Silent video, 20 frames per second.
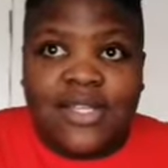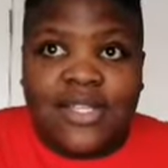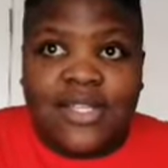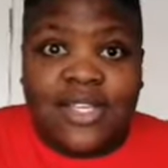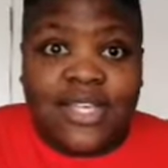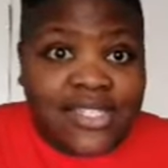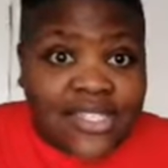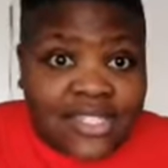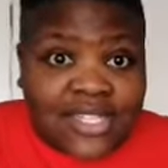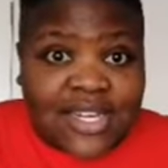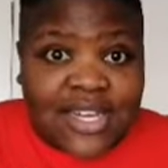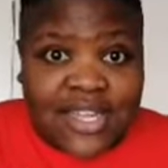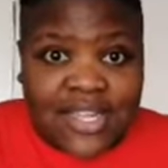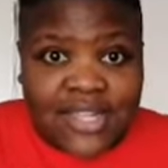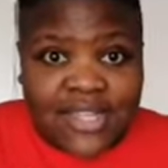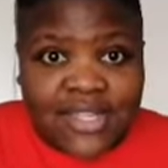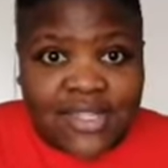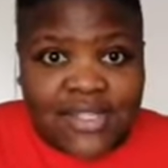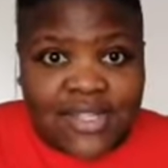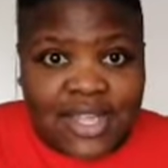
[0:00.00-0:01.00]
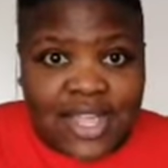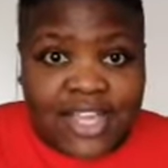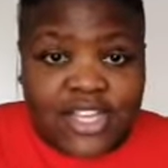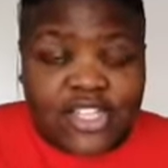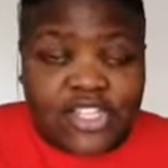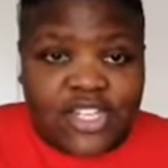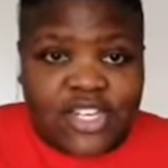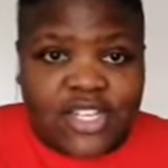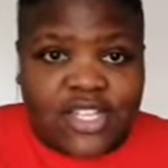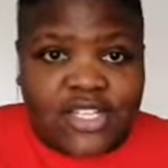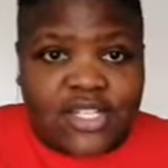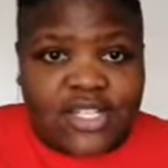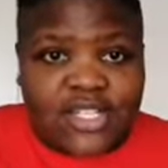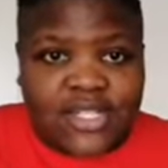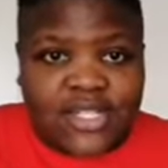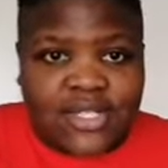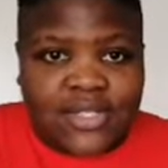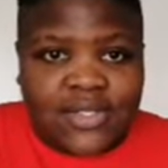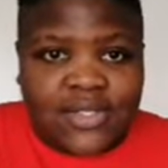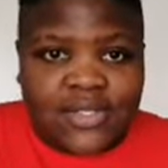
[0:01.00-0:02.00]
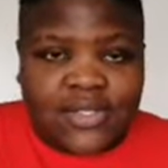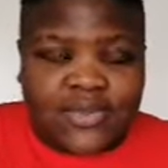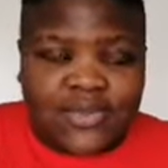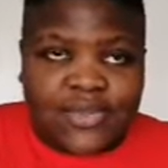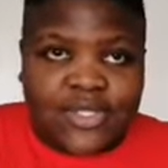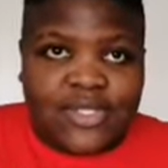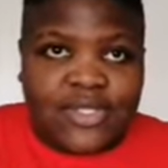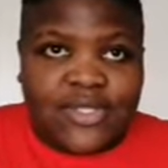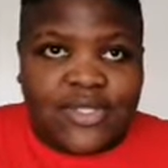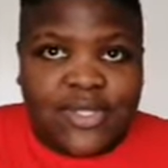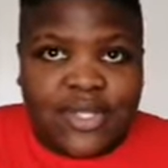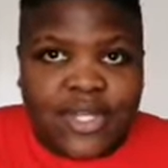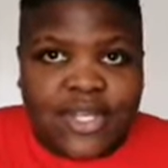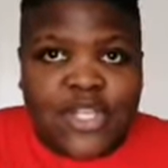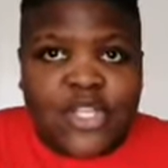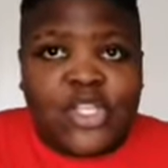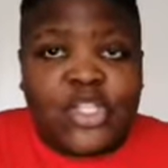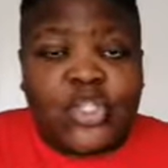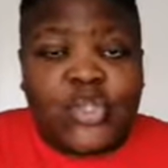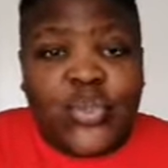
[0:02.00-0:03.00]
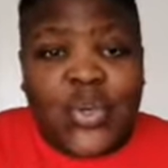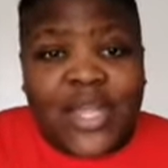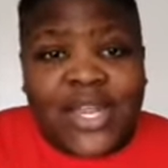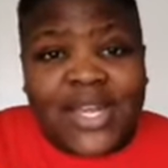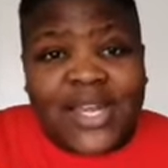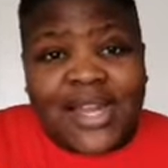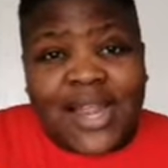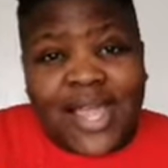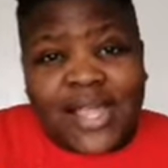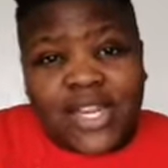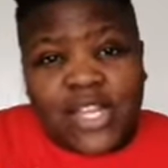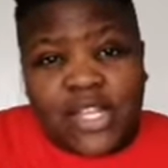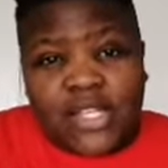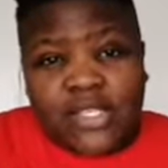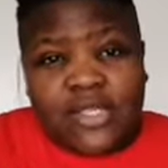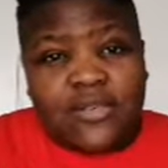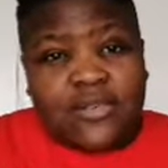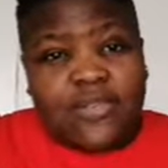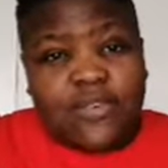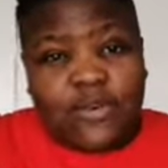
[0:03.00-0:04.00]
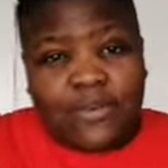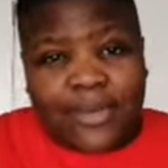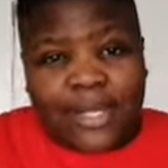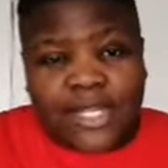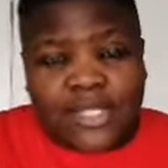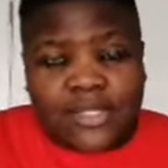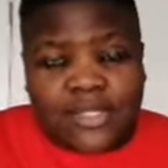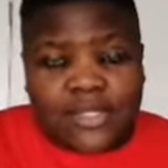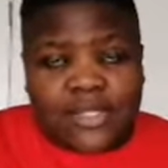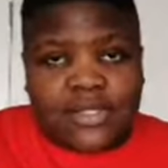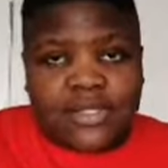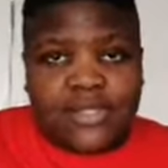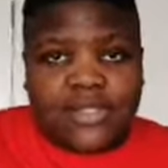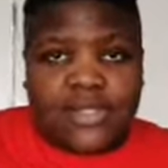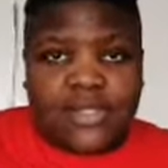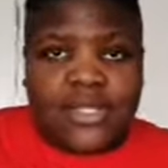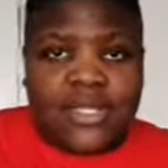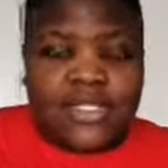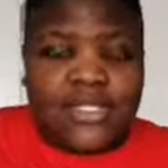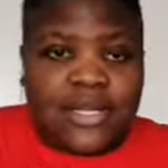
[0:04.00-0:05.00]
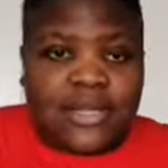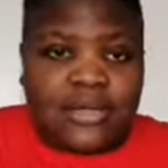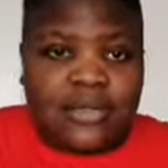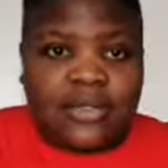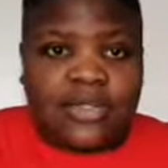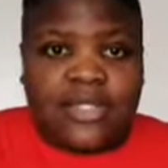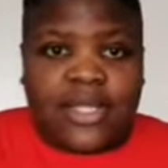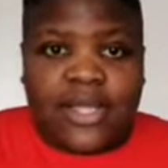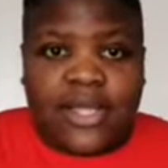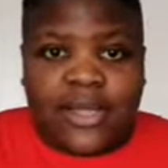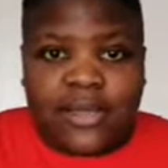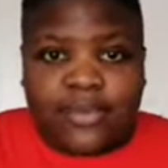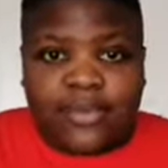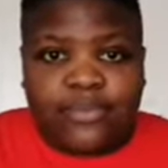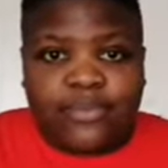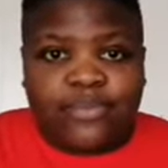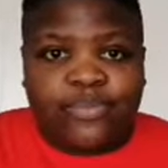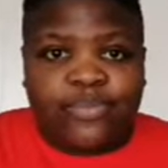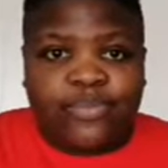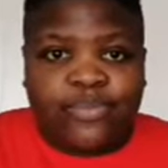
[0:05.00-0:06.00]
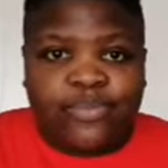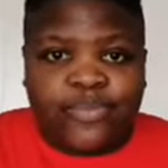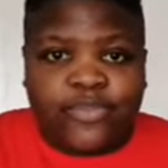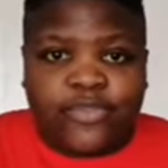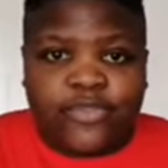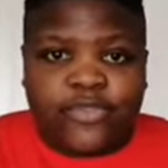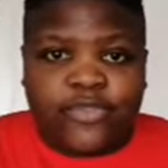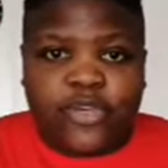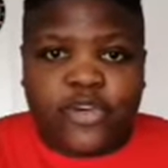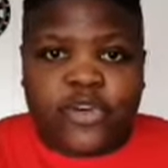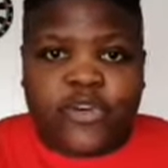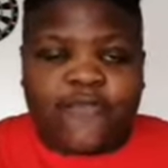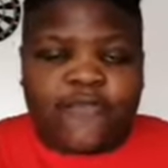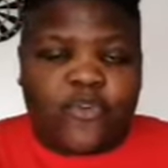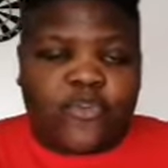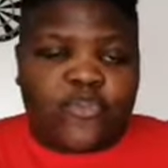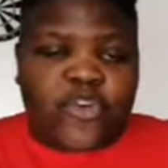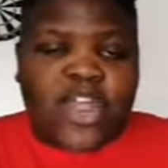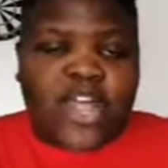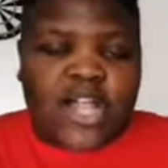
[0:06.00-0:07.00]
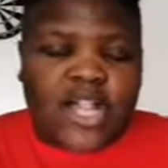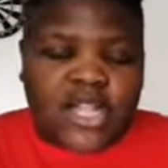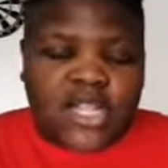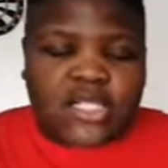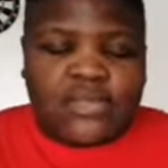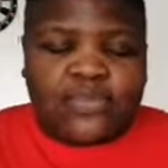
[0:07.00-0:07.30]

Yesterday, actually, mm-hmm. was 29 years and 4 months. So that's how old I am. Mm-hmm. For real.